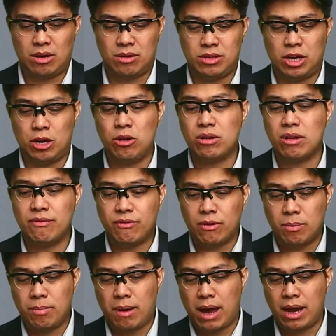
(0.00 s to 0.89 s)
they're looking
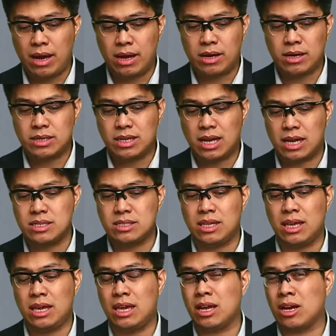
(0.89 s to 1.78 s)
for buyers as
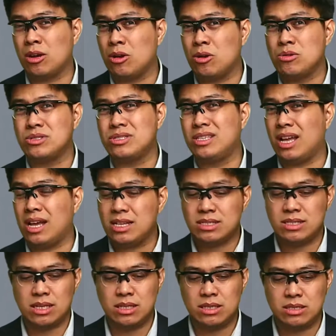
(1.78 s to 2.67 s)
they close
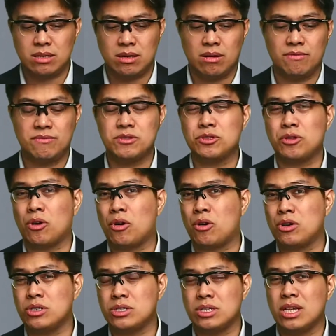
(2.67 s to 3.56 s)
dozens of
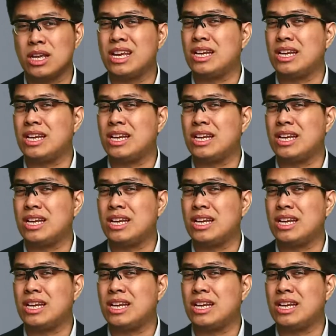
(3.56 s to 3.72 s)
stores